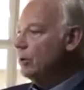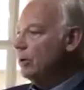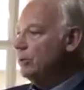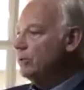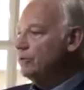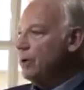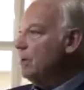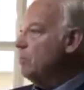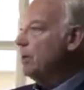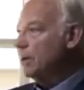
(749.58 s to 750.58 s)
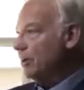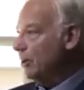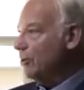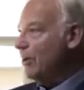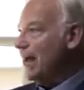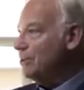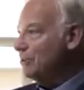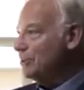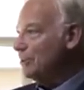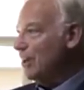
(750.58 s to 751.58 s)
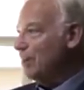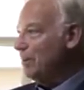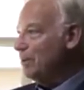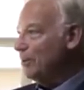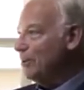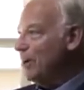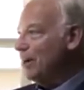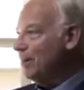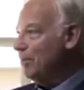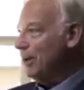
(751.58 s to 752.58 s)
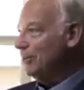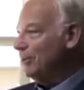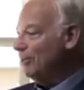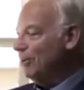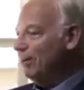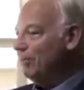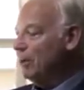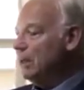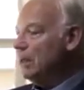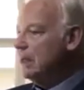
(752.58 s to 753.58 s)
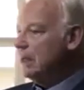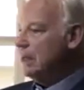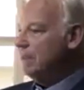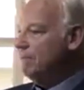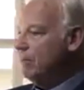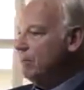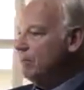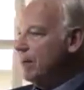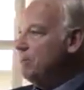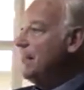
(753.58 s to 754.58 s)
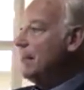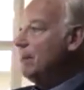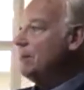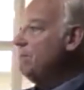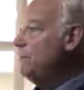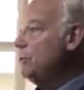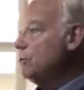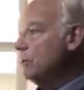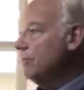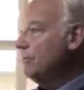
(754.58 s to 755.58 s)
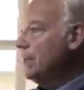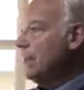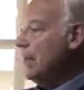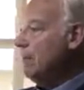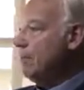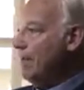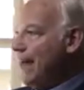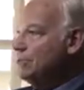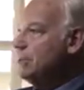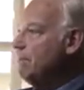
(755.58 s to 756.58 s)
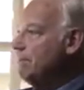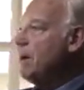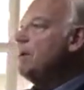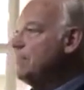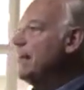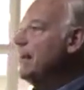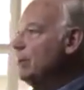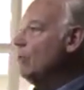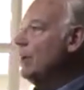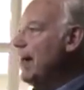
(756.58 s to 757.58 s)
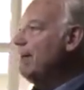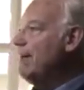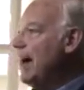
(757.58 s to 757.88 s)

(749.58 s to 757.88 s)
you know, is the stock market going to crash, which a lot of people are talking about, you know, whatever. But I'm thinking about the future, and I'm imagining the very thing I don't want to have